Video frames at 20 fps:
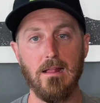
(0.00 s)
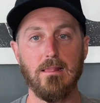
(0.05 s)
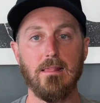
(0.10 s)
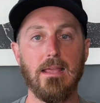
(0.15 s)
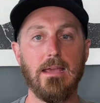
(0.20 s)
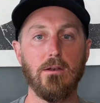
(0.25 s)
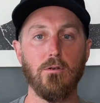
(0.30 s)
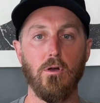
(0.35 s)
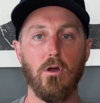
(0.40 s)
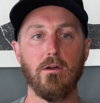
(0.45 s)

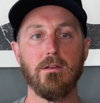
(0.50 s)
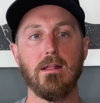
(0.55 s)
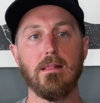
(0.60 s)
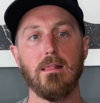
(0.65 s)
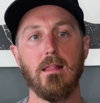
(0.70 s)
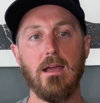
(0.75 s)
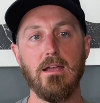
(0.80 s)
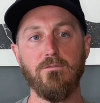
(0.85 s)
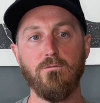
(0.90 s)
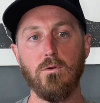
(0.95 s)
later on
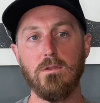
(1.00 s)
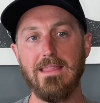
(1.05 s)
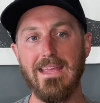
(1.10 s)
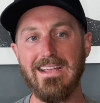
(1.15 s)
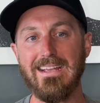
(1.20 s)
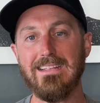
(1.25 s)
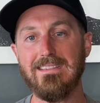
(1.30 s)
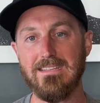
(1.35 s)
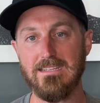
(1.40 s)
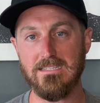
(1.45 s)
in life when they
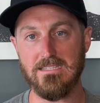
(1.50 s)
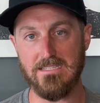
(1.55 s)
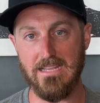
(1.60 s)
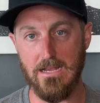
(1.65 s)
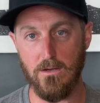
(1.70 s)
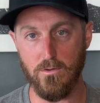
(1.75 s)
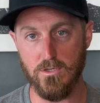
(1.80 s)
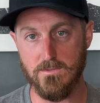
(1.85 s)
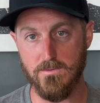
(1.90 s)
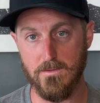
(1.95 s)
can
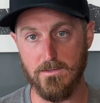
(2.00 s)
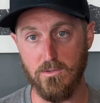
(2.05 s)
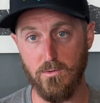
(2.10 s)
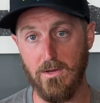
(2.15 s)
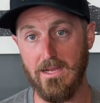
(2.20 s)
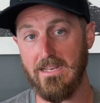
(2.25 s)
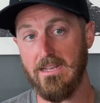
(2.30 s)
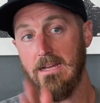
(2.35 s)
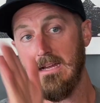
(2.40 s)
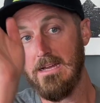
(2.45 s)
distinguish
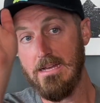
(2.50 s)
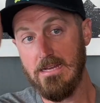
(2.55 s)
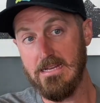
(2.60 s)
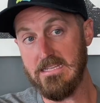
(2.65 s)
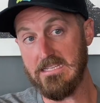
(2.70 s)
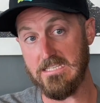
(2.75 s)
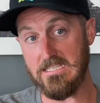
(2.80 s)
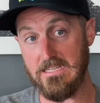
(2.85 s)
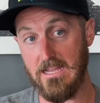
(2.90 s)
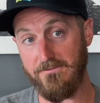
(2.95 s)
between
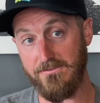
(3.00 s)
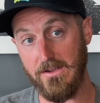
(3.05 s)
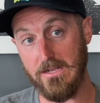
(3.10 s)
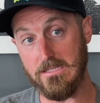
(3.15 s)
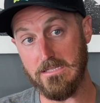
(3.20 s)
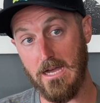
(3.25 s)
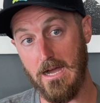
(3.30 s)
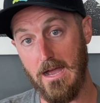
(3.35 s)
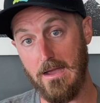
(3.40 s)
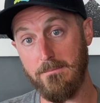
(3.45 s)
sniffing
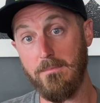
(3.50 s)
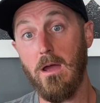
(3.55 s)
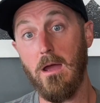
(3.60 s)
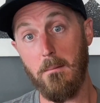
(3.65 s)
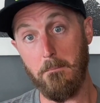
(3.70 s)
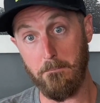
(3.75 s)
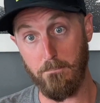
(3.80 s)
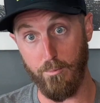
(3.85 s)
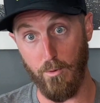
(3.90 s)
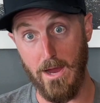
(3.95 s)
time,
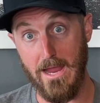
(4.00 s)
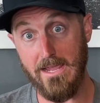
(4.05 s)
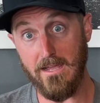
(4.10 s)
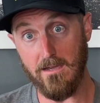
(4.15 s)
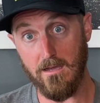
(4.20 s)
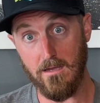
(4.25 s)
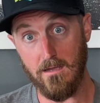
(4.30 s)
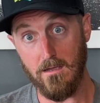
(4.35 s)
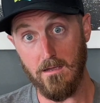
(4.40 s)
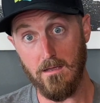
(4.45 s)

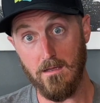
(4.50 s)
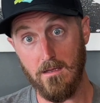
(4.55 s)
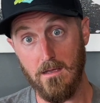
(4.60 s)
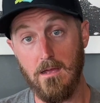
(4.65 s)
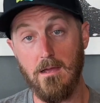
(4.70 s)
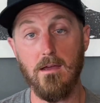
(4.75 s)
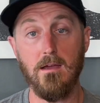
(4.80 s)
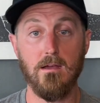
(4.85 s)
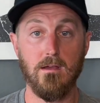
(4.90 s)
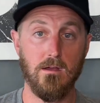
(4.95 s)
break,
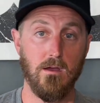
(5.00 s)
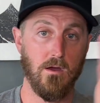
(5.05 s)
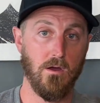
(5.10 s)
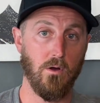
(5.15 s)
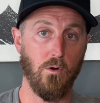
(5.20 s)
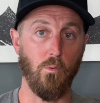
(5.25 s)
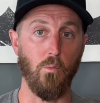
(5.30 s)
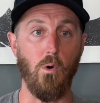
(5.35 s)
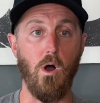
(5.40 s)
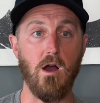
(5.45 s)

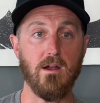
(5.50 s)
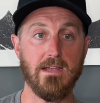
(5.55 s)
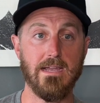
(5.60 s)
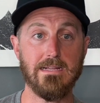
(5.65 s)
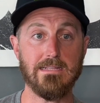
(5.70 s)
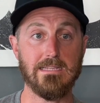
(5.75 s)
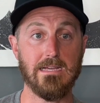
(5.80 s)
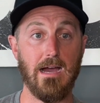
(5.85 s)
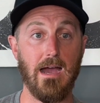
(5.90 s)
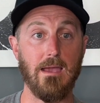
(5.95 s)

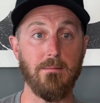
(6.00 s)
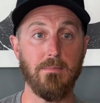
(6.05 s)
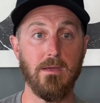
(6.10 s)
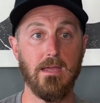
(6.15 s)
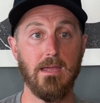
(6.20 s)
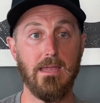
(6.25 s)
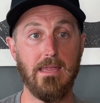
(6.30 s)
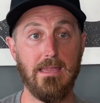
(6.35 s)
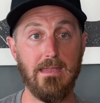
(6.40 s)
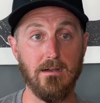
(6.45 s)
walking time,
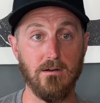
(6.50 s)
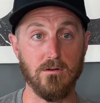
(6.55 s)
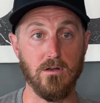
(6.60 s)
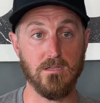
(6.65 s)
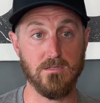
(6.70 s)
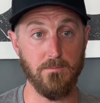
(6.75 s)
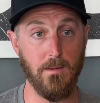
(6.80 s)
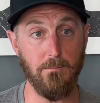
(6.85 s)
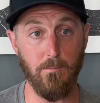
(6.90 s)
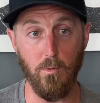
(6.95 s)
heel.
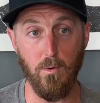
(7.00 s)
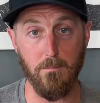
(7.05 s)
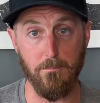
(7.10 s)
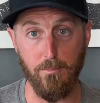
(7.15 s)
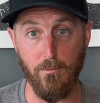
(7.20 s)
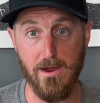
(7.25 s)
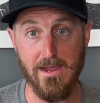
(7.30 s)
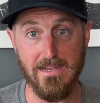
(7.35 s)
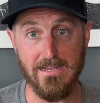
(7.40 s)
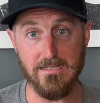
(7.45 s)
Because remember what
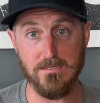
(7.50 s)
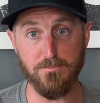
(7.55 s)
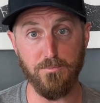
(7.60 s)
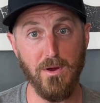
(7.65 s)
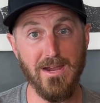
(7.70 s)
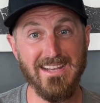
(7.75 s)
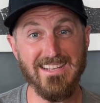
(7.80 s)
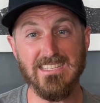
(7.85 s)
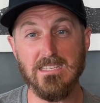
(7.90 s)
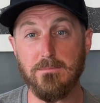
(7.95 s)
break is.
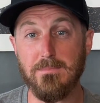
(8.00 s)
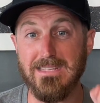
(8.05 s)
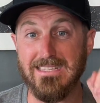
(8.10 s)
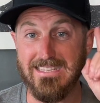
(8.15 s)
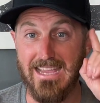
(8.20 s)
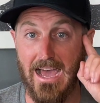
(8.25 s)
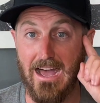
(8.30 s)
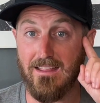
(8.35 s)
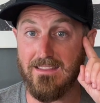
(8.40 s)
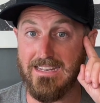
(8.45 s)
Break is a
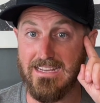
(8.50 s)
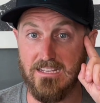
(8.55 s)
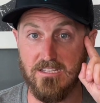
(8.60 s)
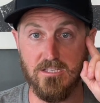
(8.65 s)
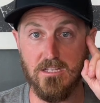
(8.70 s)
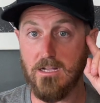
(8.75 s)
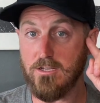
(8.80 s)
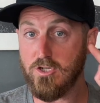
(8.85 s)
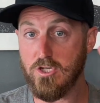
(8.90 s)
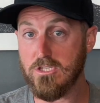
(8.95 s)
mentality.
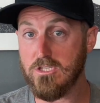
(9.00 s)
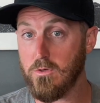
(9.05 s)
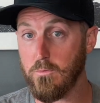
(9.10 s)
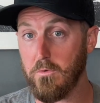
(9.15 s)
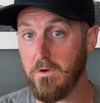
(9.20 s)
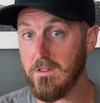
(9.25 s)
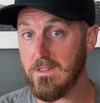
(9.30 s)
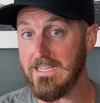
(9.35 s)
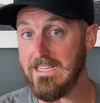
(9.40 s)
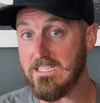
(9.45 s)
It's not just a
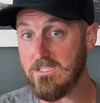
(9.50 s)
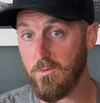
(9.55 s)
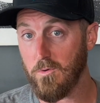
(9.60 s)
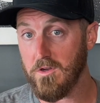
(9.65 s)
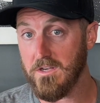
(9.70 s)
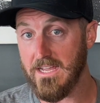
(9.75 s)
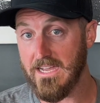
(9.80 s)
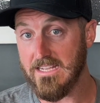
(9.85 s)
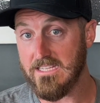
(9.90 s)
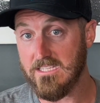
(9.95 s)
release
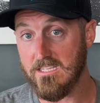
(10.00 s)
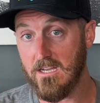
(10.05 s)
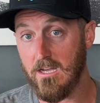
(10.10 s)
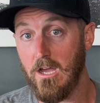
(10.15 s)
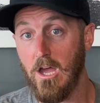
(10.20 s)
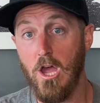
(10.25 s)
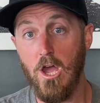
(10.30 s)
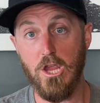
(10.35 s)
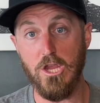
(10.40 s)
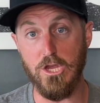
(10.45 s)
word. It's a
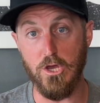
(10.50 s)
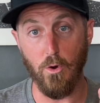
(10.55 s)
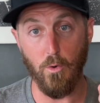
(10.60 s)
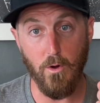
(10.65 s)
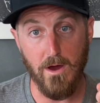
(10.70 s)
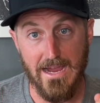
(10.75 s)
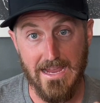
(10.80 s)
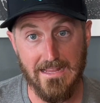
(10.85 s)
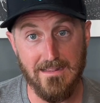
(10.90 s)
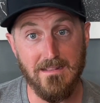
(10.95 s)

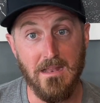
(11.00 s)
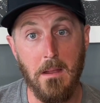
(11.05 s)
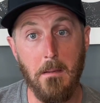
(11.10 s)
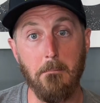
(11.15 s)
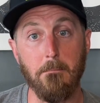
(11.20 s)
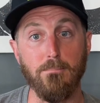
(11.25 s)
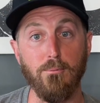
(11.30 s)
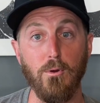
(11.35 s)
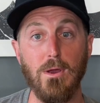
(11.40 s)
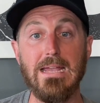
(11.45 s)
you're in
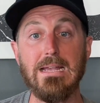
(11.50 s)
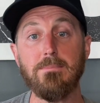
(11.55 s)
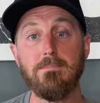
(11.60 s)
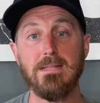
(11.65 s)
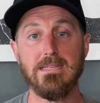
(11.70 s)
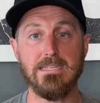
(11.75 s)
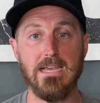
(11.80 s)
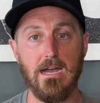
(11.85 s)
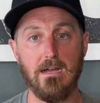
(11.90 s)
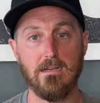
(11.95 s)
break
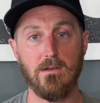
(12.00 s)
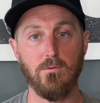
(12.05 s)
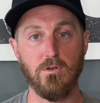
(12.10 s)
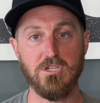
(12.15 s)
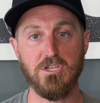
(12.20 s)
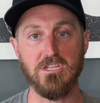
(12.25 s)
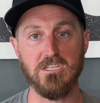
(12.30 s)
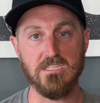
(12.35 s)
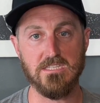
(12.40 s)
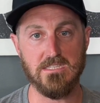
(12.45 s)
mentality,
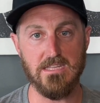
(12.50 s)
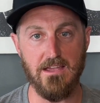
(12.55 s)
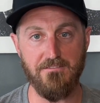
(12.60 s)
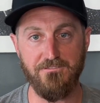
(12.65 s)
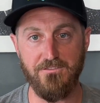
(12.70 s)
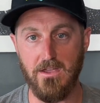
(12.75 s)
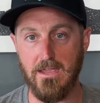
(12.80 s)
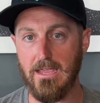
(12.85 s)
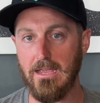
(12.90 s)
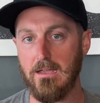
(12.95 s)
which is
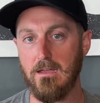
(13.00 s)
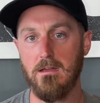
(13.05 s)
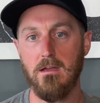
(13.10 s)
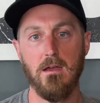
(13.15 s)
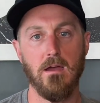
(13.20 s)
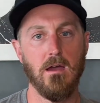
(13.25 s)
sniffing,